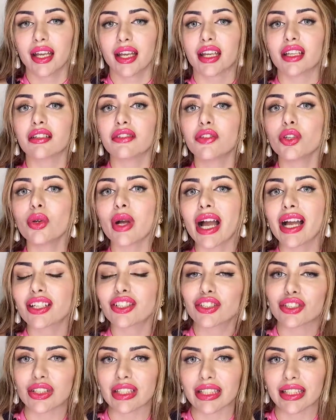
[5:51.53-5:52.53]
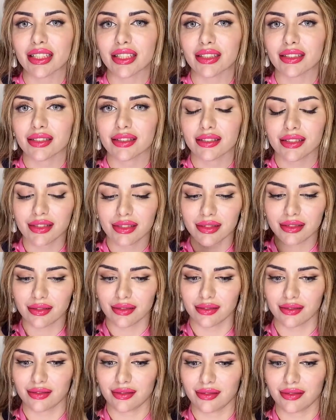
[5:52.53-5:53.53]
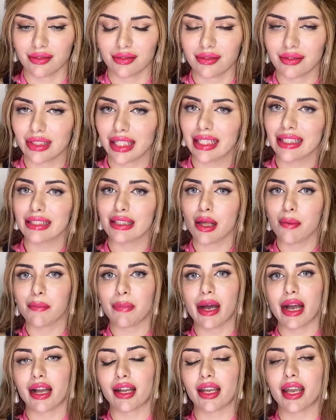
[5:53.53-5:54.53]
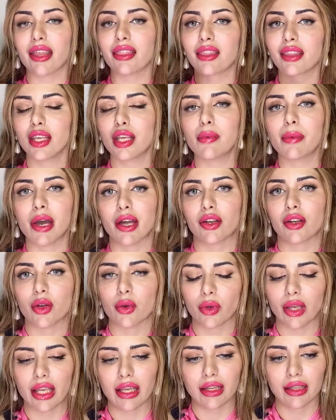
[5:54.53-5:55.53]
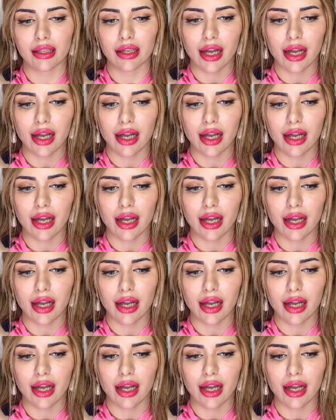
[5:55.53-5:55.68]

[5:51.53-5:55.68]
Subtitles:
If you actually just take a step back and think about it, okay,